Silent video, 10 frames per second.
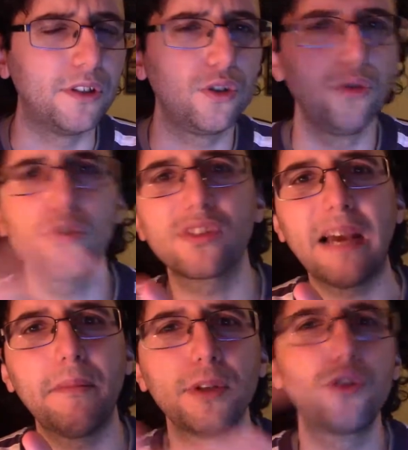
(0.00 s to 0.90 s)
You know
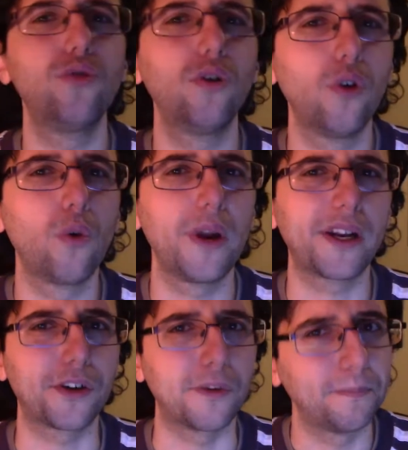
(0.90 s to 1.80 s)
Simon, but you don't know
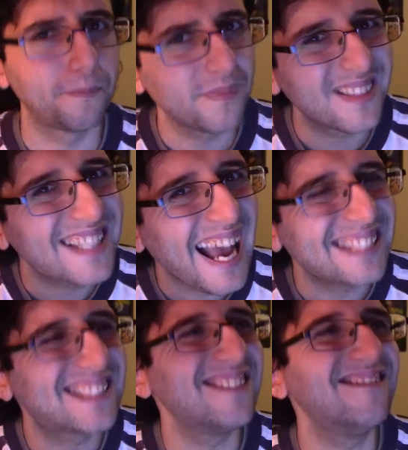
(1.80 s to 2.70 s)
Richter.
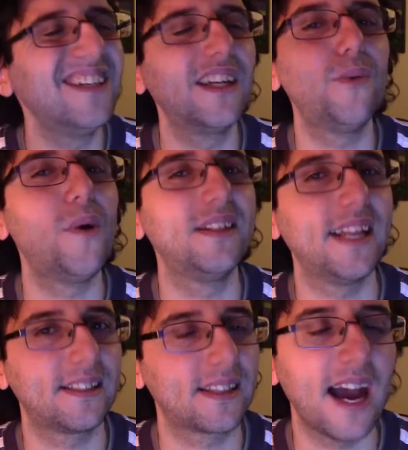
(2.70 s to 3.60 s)
That's a little one
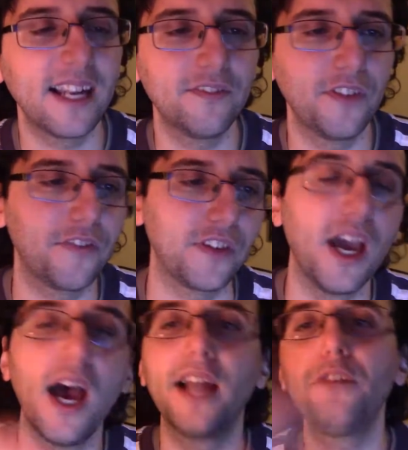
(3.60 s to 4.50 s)
that's kind of iffy.
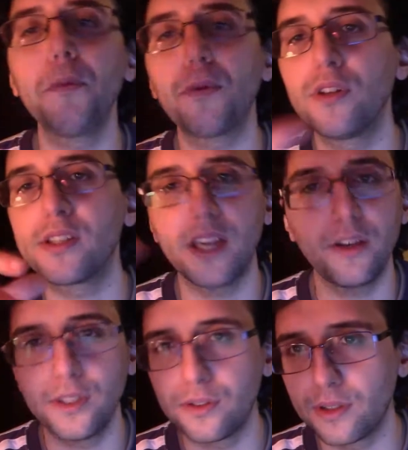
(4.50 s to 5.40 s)
I know people are gonna say
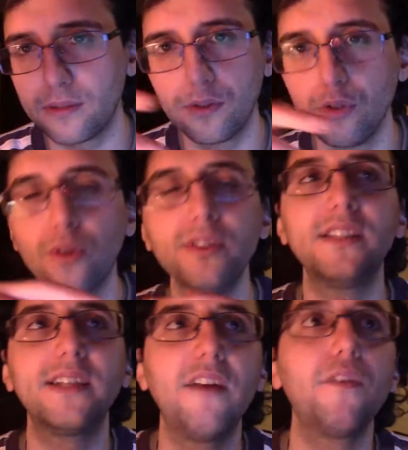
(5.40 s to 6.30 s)
you don't need
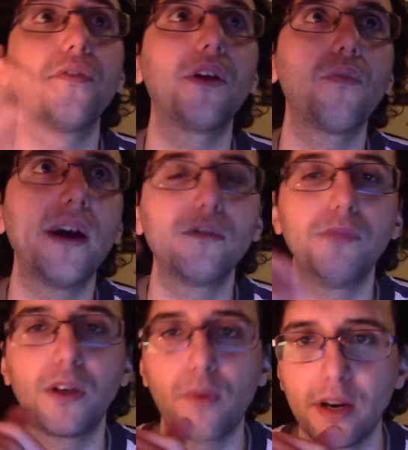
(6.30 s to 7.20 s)
to get everything right to
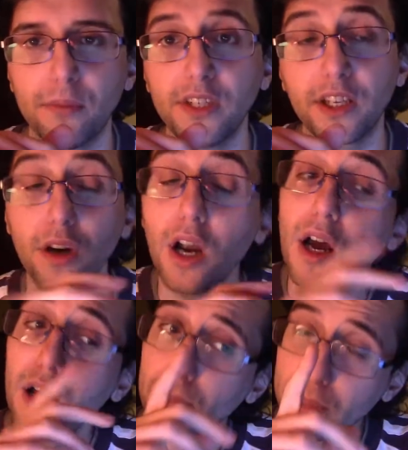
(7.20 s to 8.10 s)
be a credible leaker,
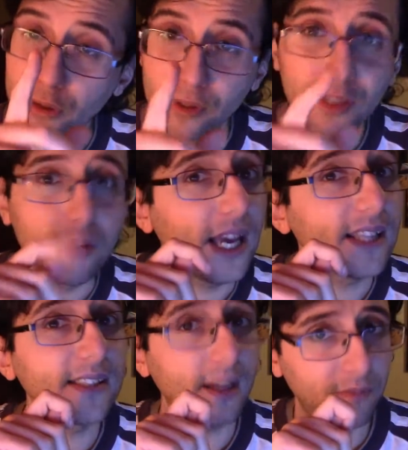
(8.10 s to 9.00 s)
but you need to
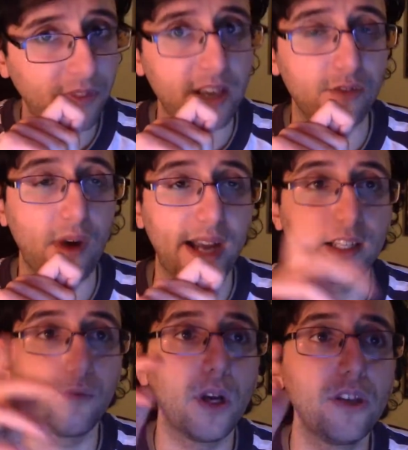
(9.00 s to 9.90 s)
get some things right.
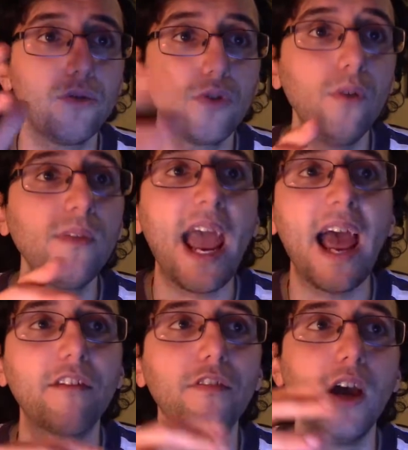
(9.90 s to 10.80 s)
And when you don't
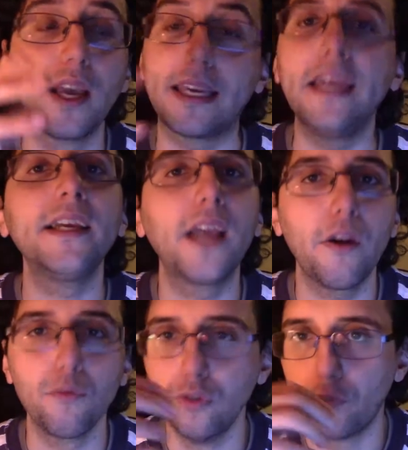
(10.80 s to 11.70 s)
have King K.
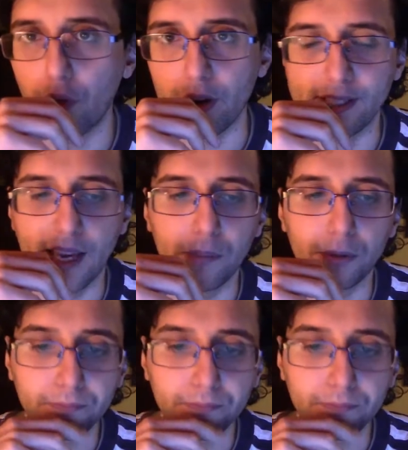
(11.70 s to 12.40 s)
Rool, for example,